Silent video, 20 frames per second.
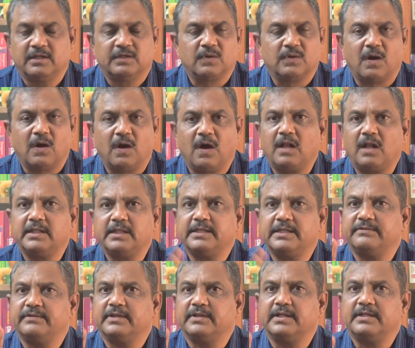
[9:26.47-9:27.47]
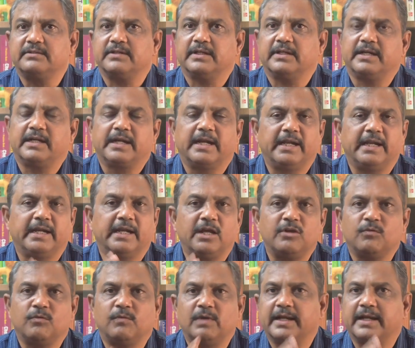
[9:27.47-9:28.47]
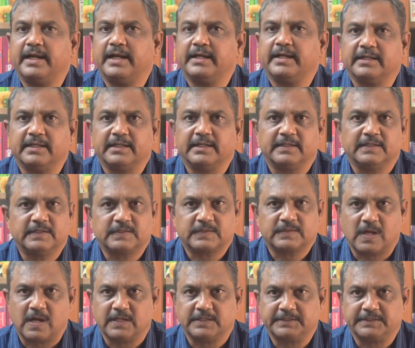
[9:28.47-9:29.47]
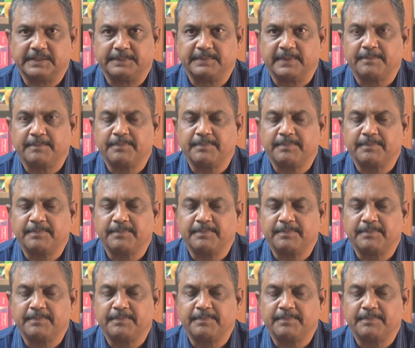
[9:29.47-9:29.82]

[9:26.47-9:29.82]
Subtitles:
So all these years enan kadina you will get a scholarship.